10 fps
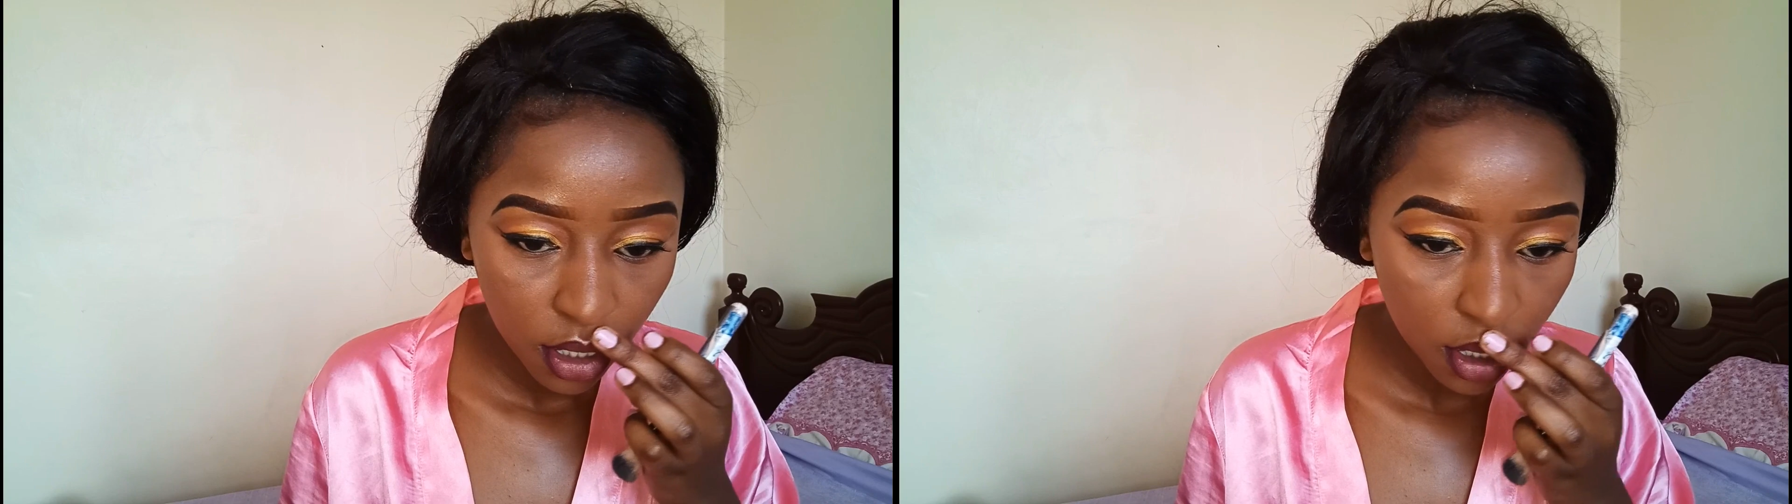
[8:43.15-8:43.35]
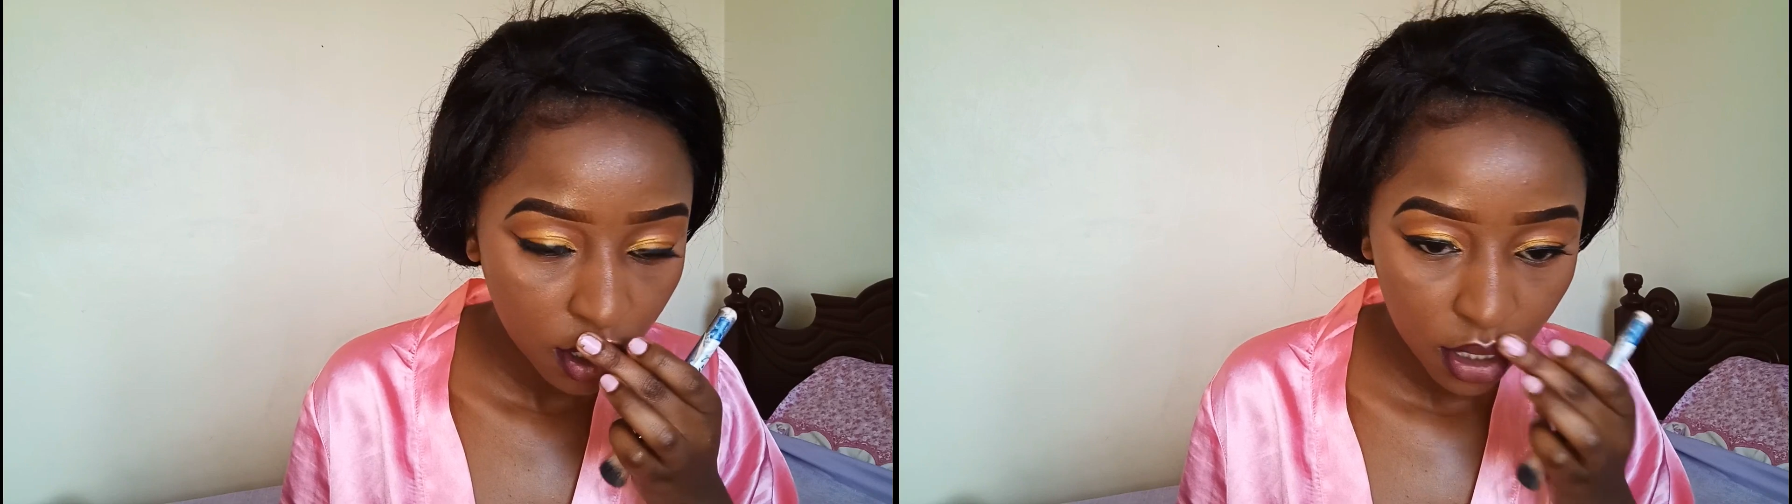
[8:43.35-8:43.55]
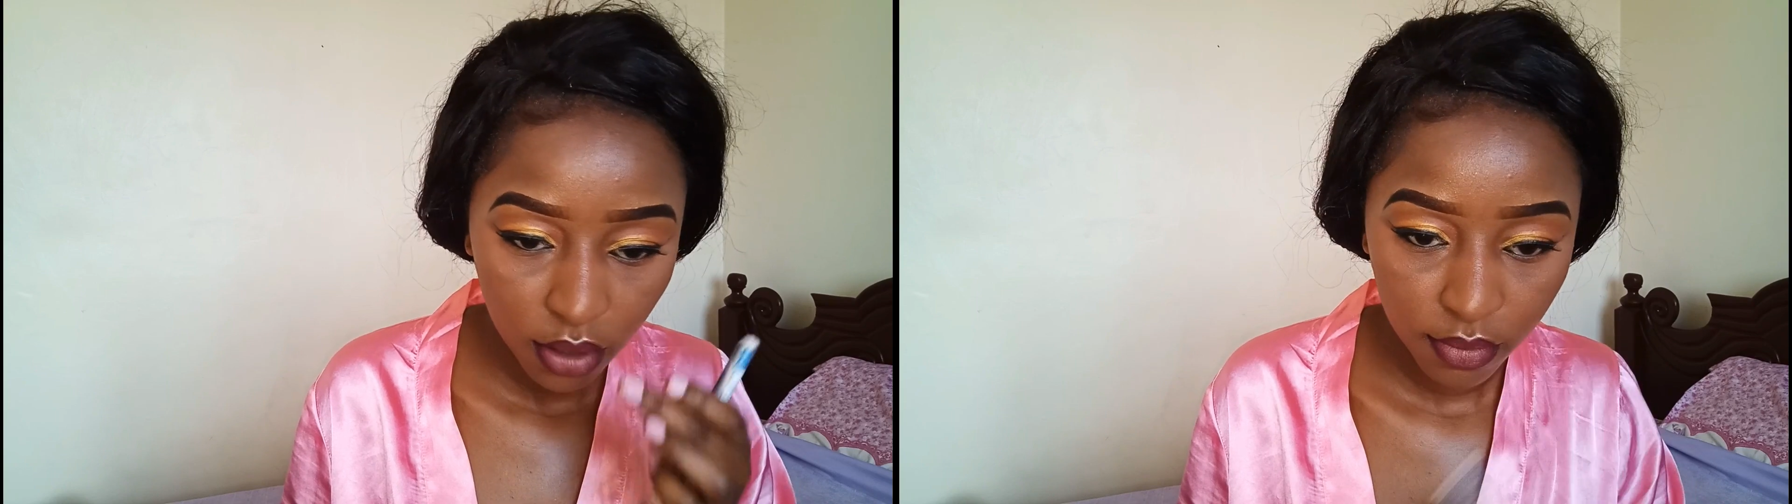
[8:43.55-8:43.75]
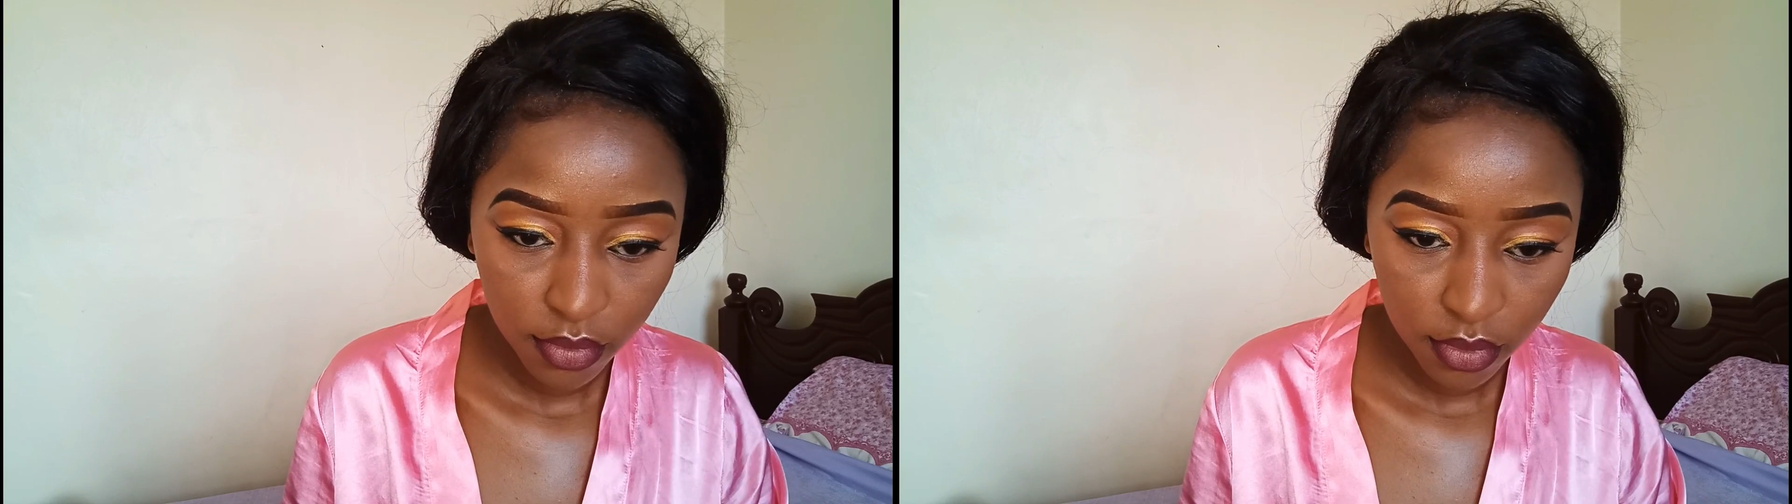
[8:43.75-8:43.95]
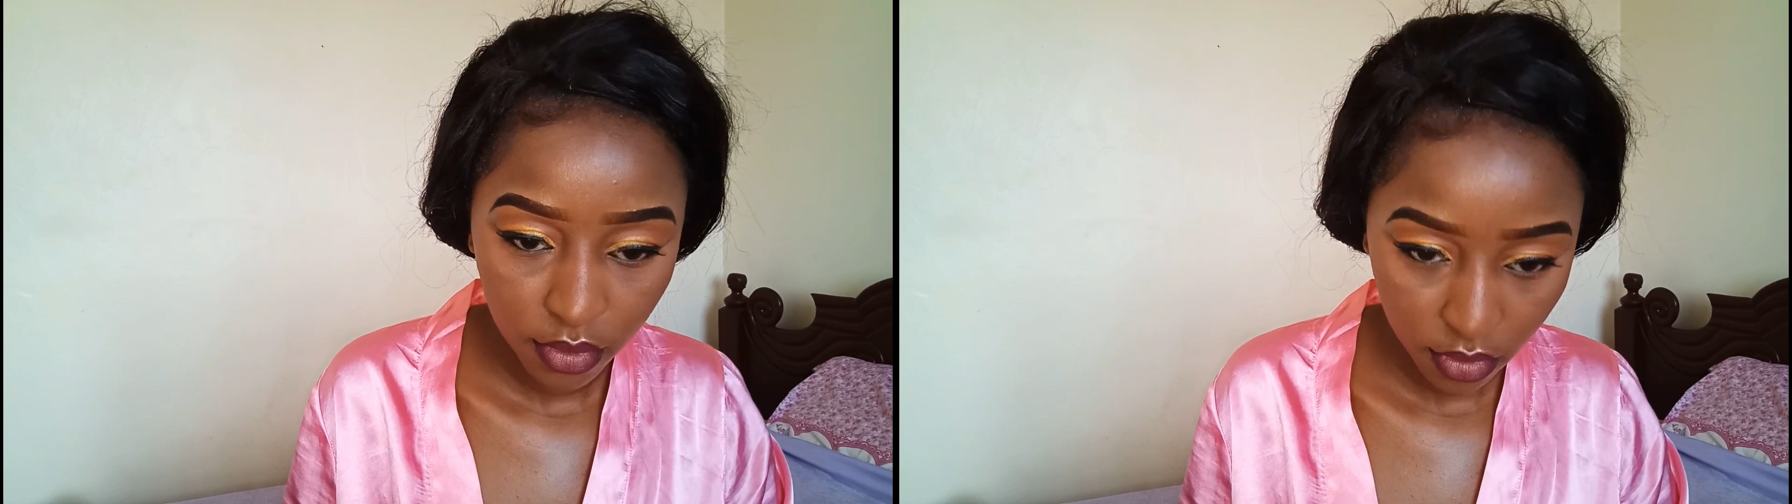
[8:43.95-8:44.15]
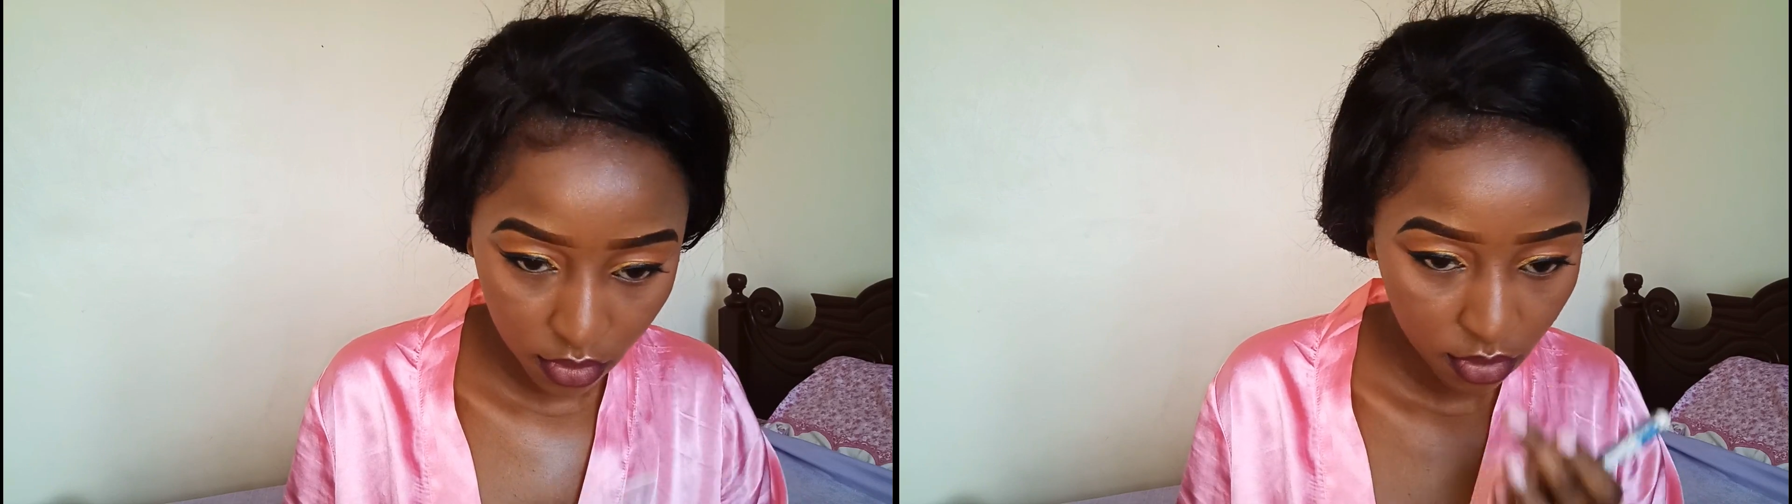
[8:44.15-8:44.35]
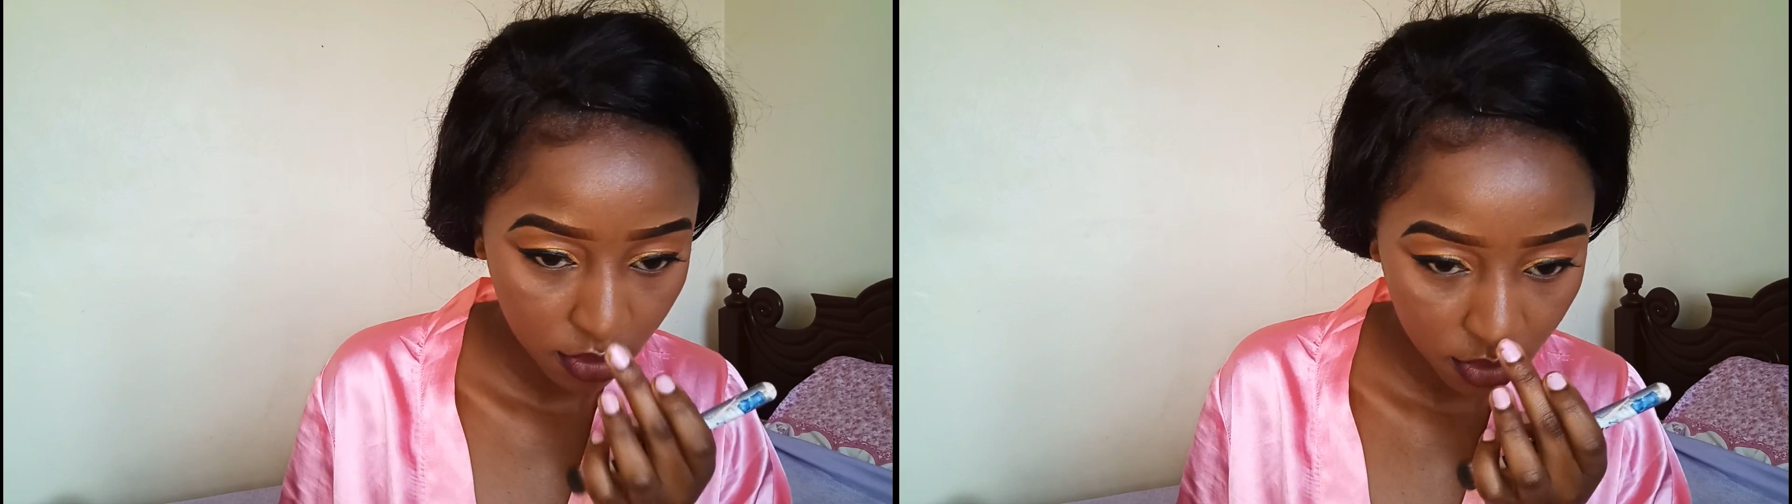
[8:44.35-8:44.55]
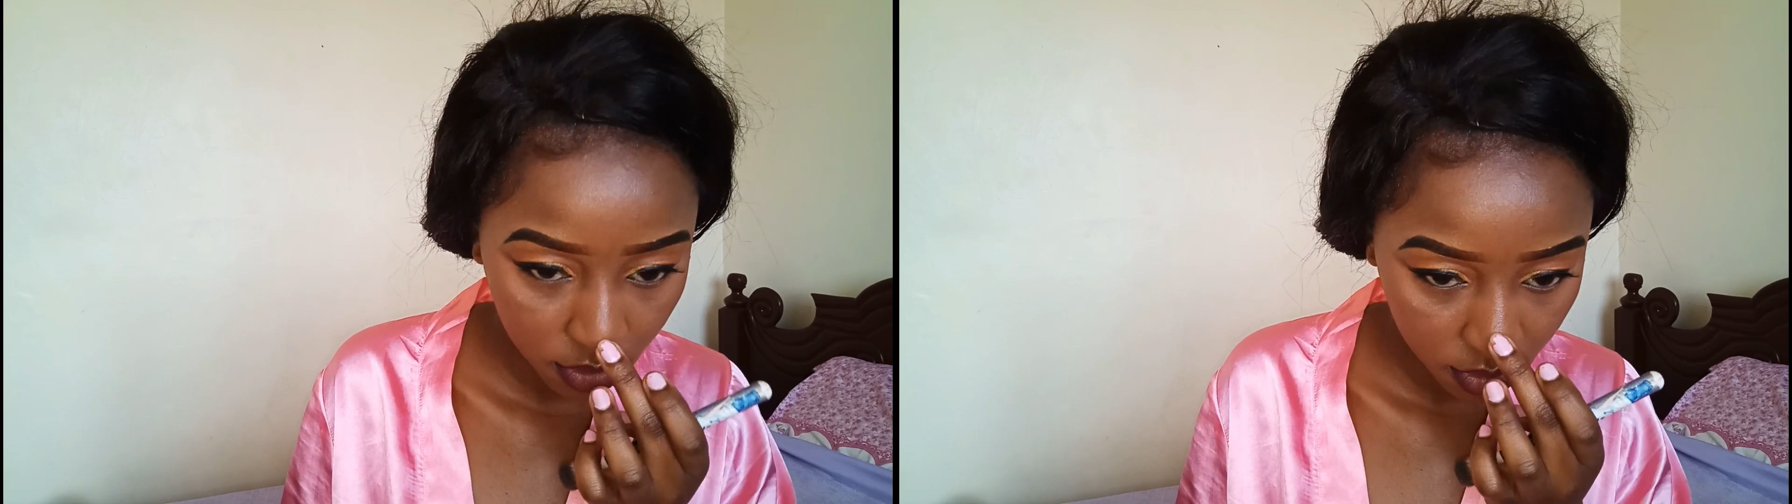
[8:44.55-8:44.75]
highlighter and
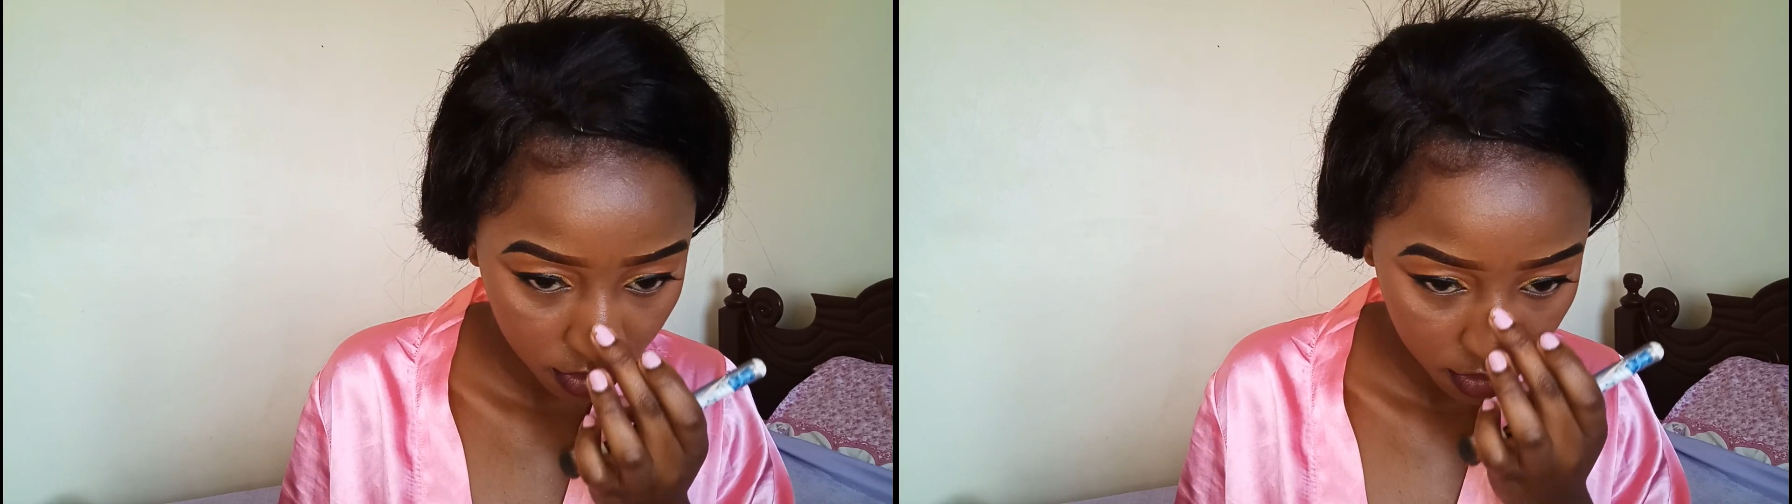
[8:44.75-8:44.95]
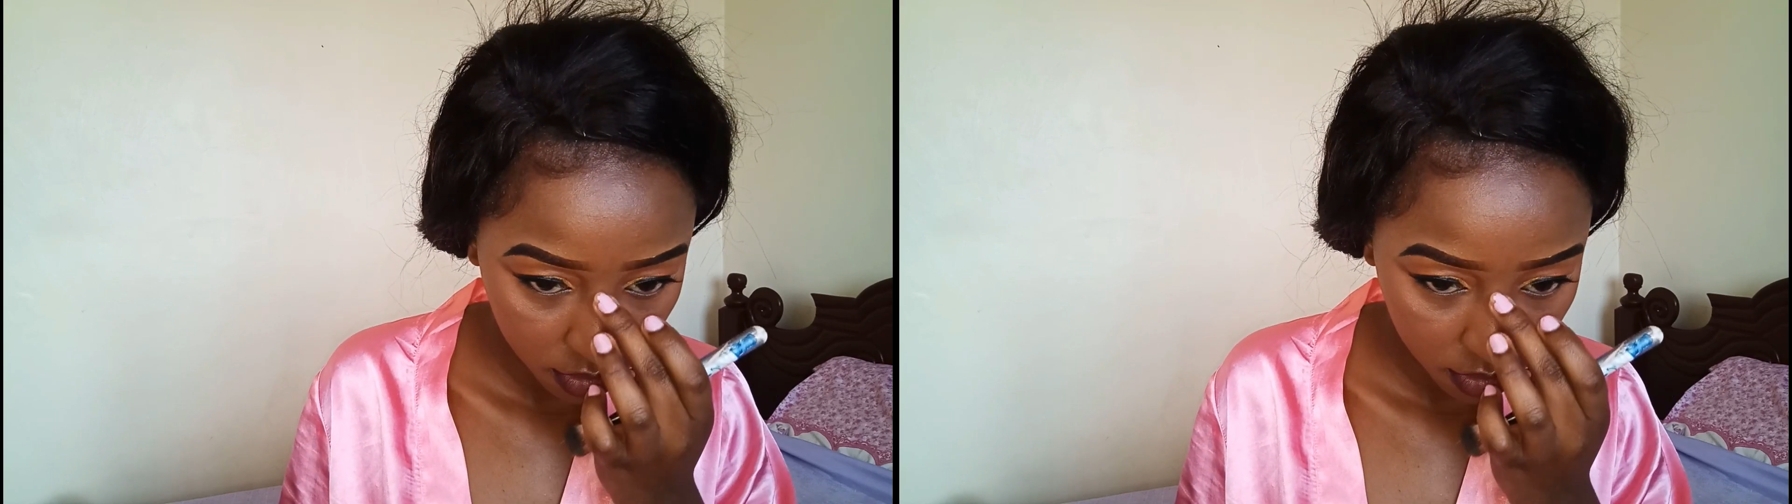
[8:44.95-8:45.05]
I'm